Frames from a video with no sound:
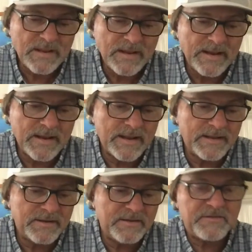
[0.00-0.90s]

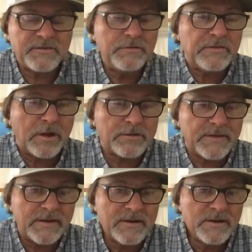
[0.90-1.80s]
And it's too
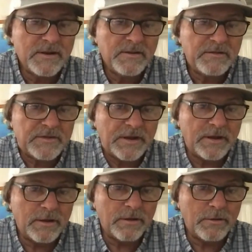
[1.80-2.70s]
salty.
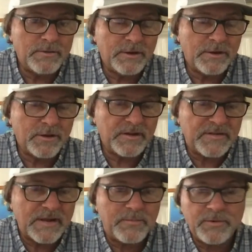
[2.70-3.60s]
So, good
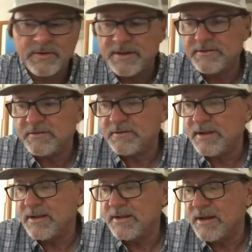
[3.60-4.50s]
example in
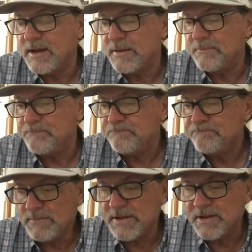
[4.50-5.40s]

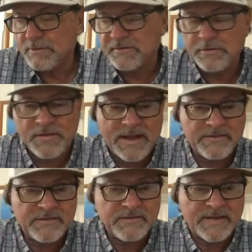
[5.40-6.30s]
I think it was
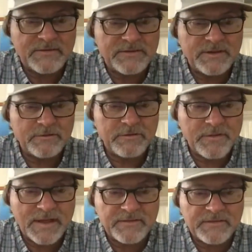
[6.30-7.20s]
2017 or
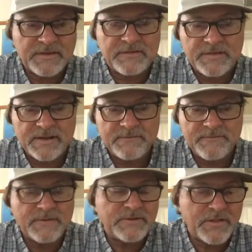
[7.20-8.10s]
2016,
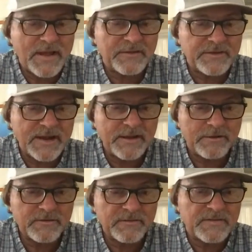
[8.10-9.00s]
50,000
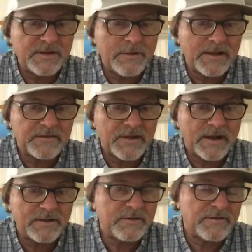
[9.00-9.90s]
acres of seagrass
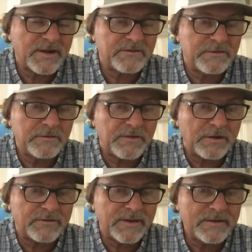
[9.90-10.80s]
died because it got too
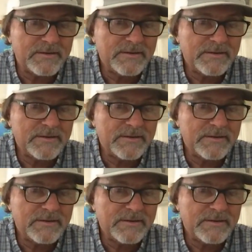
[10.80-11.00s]
salty.